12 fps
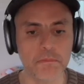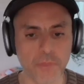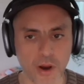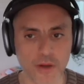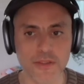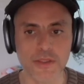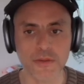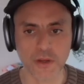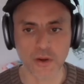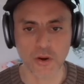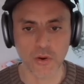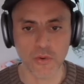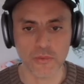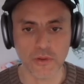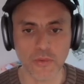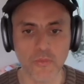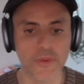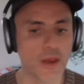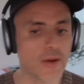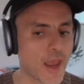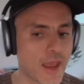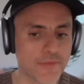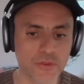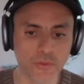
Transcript: bugs in the code without having